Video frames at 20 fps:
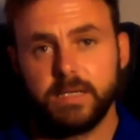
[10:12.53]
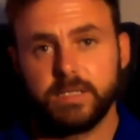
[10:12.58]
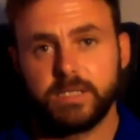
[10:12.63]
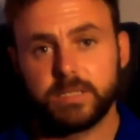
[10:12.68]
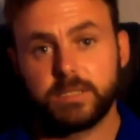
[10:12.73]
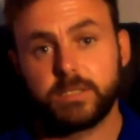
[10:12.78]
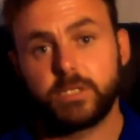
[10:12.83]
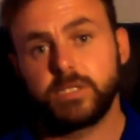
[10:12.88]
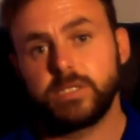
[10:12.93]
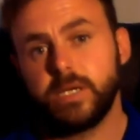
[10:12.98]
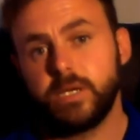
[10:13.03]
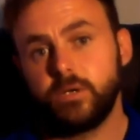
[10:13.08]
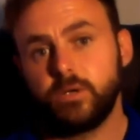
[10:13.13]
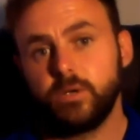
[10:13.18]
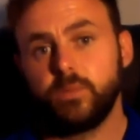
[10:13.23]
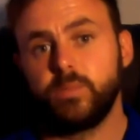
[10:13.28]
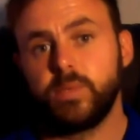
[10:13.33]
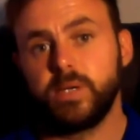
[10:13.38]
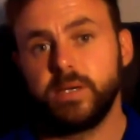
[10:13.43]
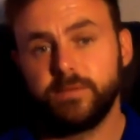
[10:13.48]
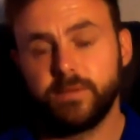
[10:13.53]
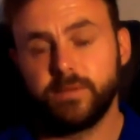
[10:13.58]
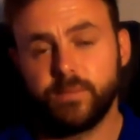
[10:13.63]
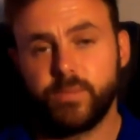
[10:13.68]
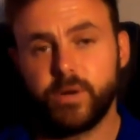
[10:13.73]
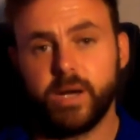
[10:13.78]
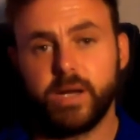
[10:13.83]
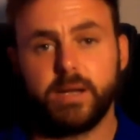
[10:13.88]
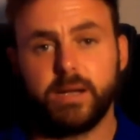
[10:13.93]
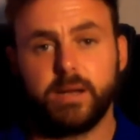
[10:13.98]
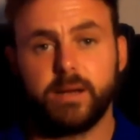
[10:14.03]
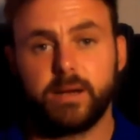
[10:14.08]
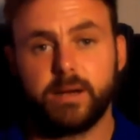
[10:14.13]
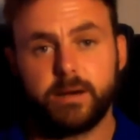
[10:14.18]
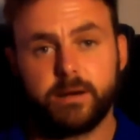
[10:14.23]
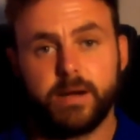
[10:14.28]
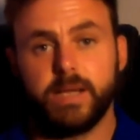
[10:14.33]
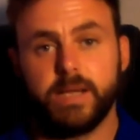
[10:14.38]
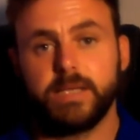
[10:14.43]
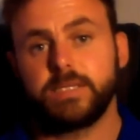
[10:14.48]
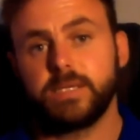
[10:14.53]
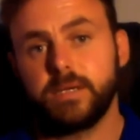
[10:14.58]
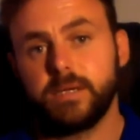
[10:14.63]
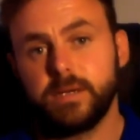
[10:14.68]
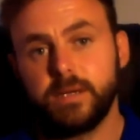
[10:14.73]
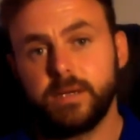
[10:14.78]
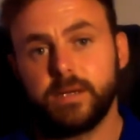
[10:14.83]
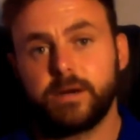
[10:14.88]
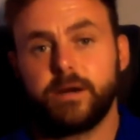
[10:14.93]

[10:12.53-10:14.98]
just because I do believe it creates a